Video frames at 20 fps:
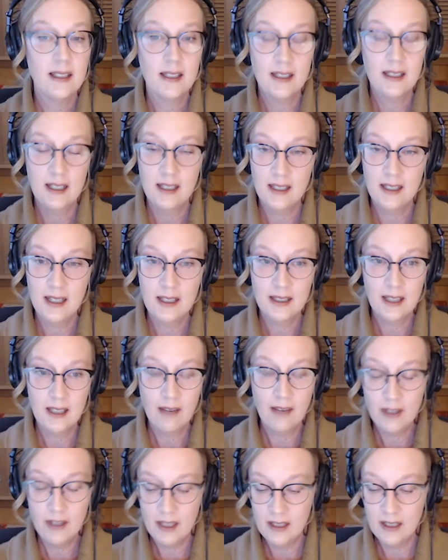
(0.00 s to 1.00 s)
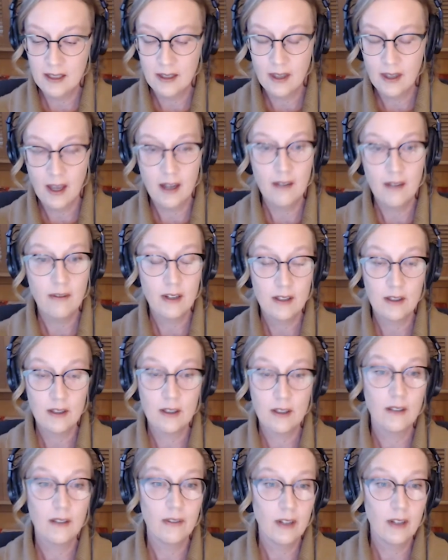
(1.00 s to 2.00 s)
and 1970s, a lot of
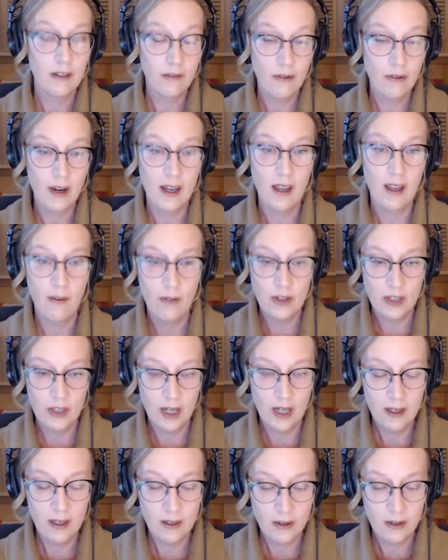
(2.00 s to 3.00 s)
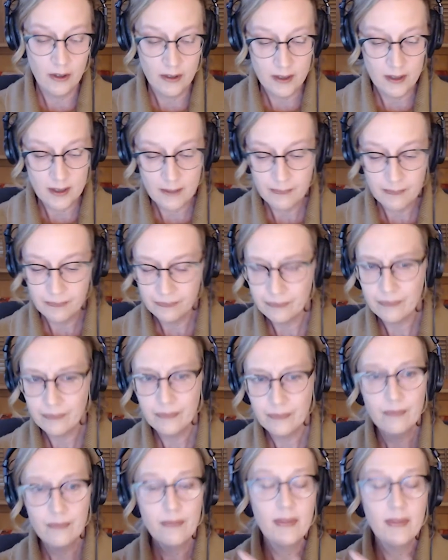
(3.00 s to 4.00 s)
conservative white evangelicals
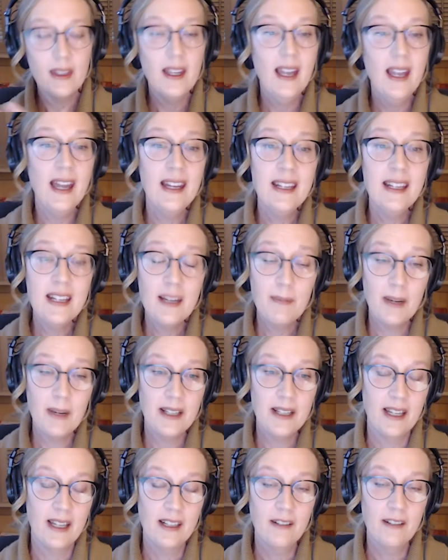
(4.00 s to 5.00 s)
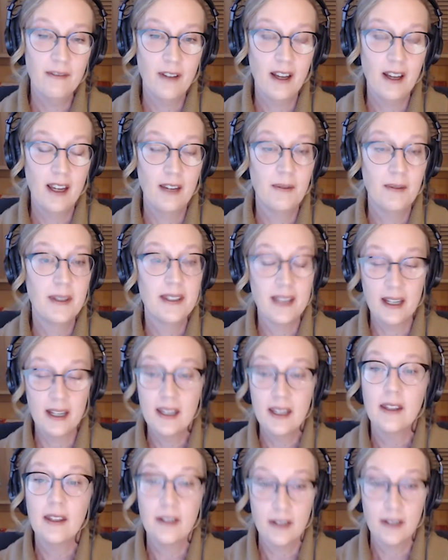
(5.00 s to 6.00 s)
ended up identifying with
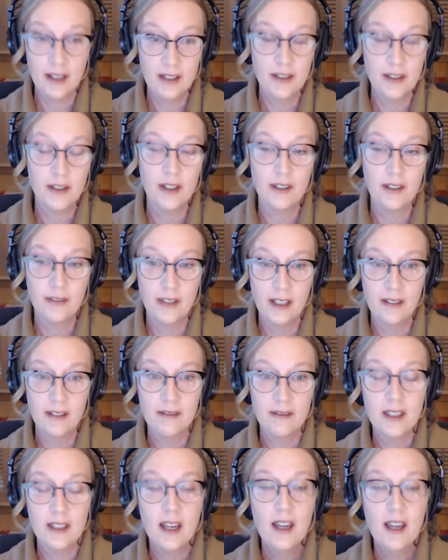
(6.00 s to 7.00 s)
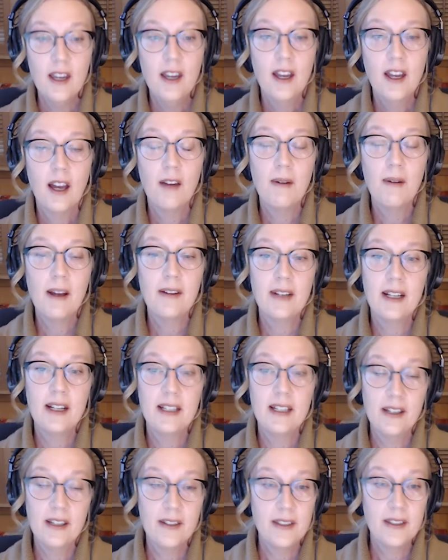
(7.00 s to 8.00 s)
secular conservatives around
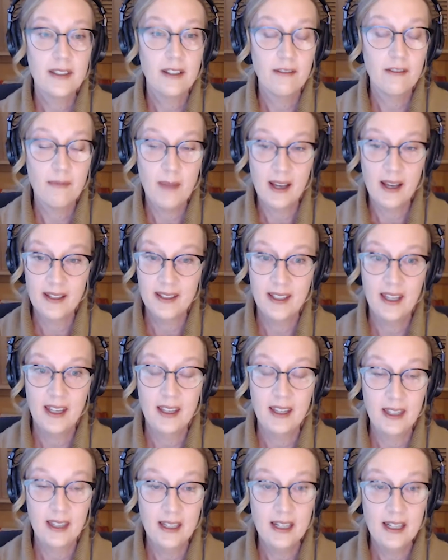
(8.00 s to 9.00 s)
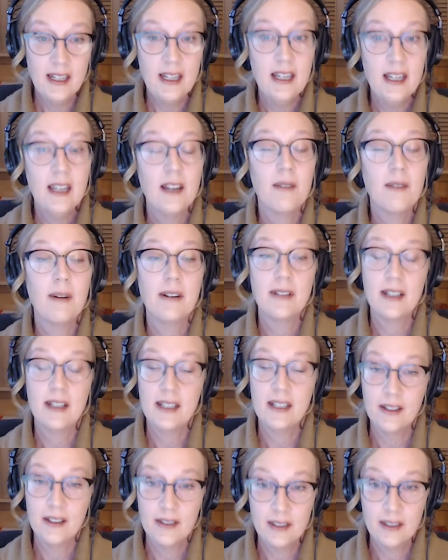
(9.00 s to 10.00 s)
ideals of masculinity, around
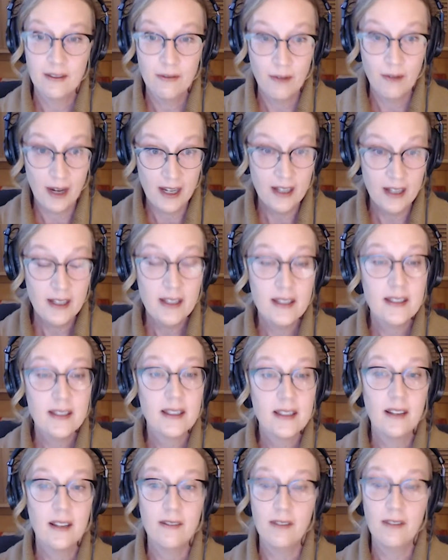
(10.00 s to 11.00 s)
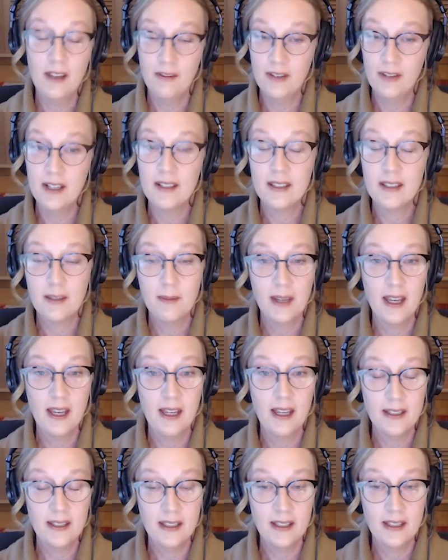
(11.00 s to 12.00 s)
ideals of whiteness, of even in some
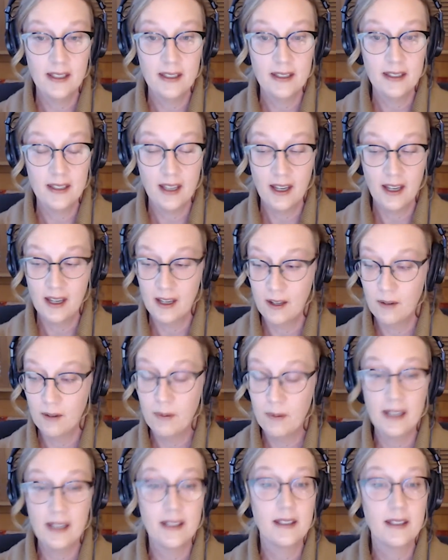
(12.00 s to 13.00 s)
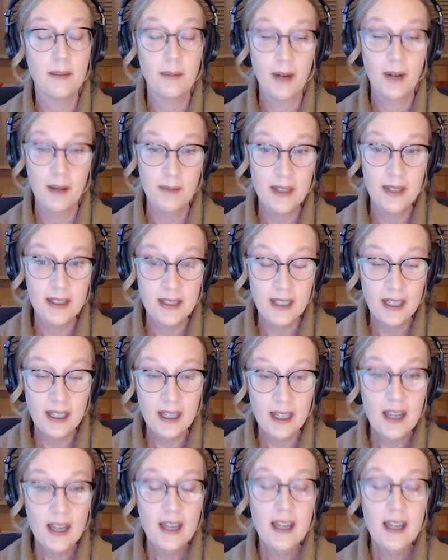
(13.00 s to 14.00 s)
cases white
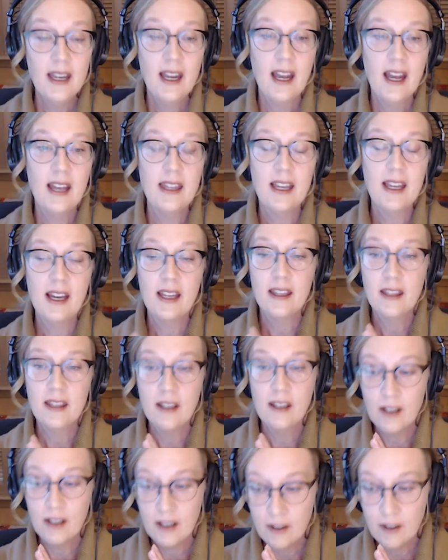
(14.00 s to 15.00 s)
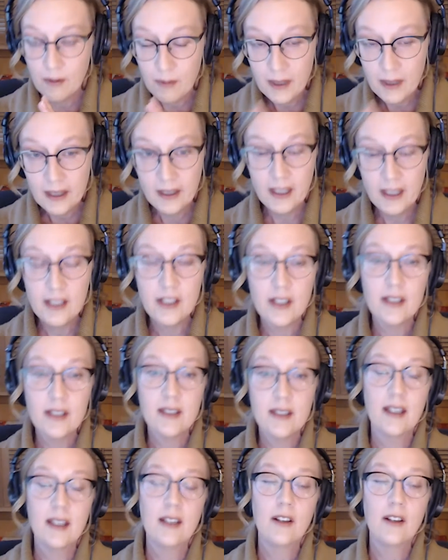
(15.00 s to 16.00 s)
supremacy, and that their
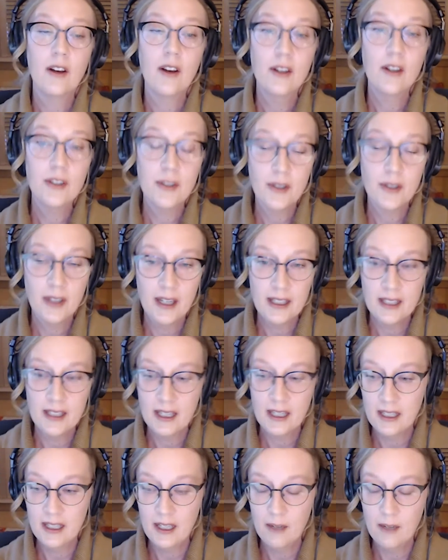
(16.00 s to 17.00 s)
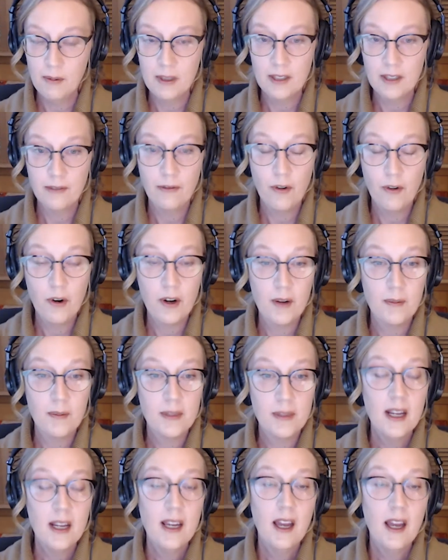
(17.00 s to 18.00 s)
religious and cultural identity was
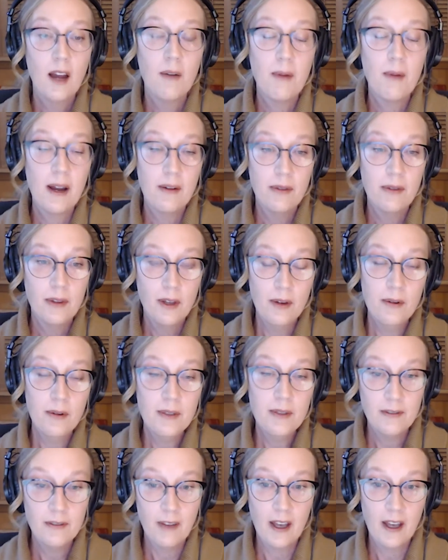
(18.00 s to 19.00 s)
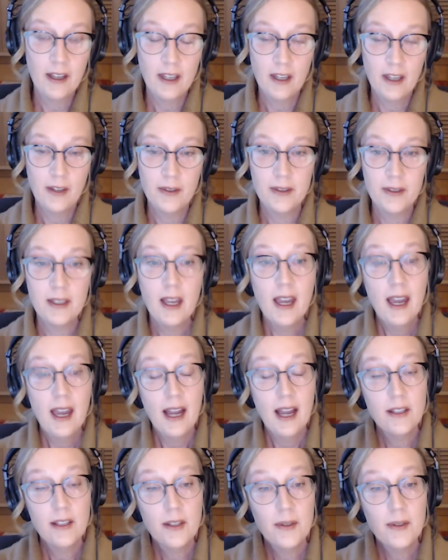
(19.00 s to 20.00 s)
formed around those values,
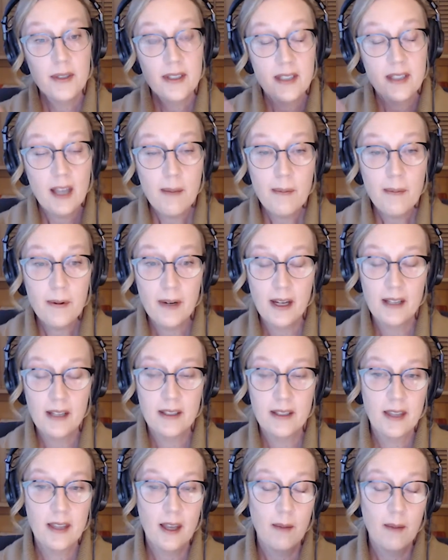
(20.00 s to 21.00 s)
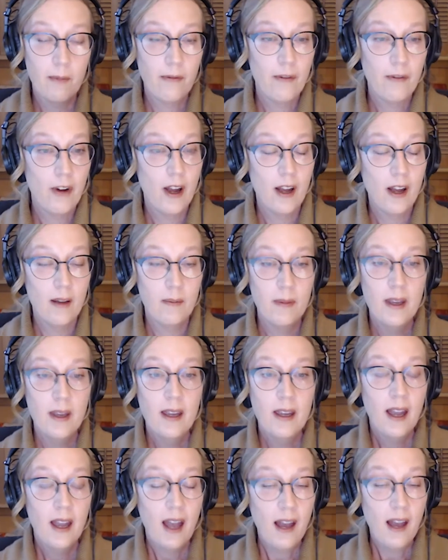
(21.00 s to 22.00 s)
and so separates them from
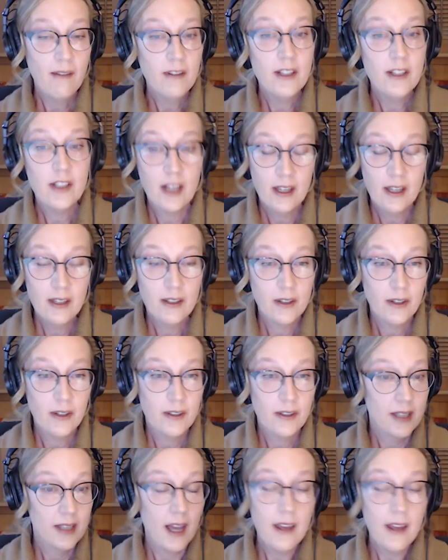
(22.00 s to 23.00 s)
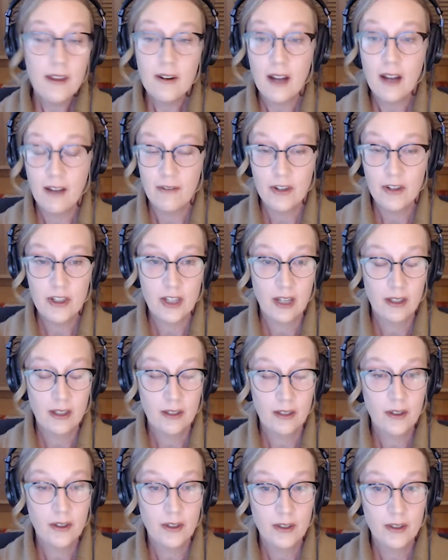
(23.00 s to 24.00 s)
evangelicals, other
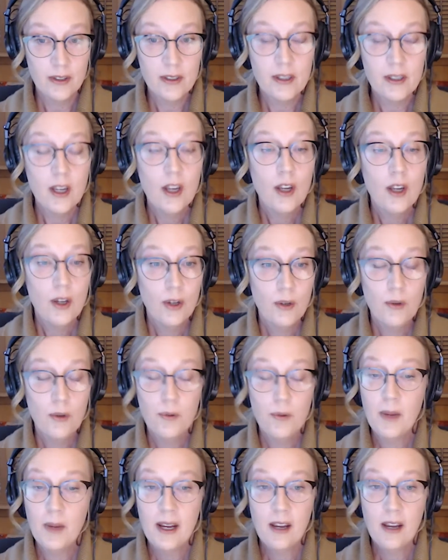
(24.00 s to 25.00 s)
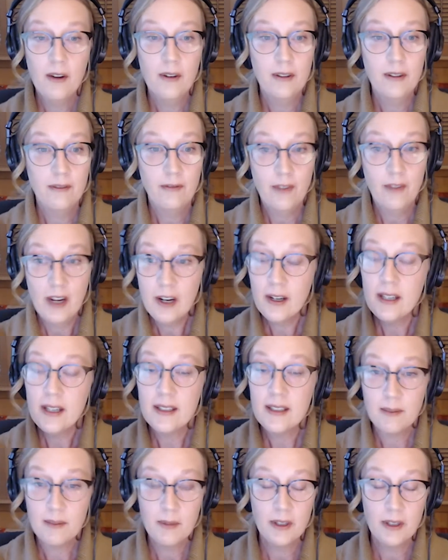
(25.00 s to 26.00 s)
evangelicals, who might hold very
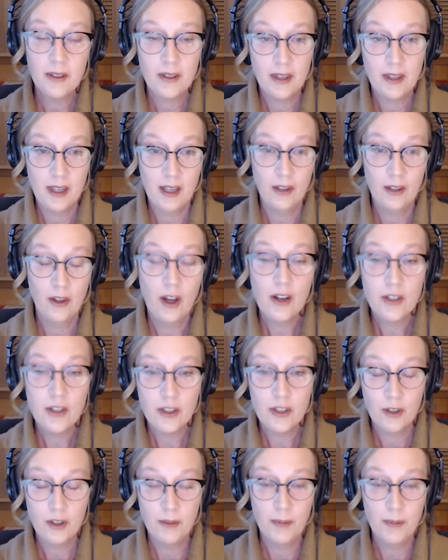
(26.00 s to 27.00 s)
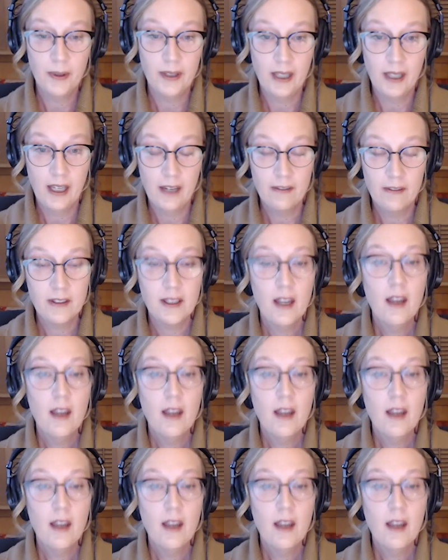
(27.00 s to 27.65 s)
similar theological beliefs,